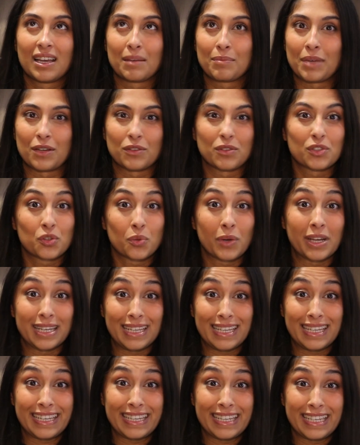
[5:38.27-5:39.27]
about 20
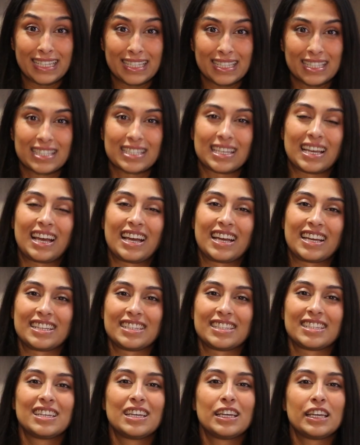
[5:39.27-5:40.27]
years,
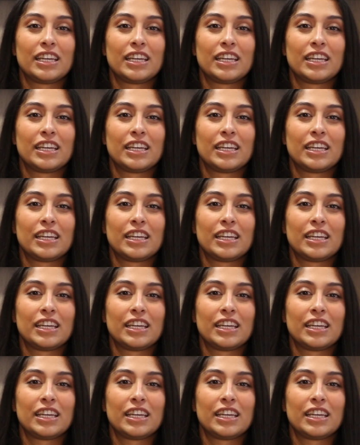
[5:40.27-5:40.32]
and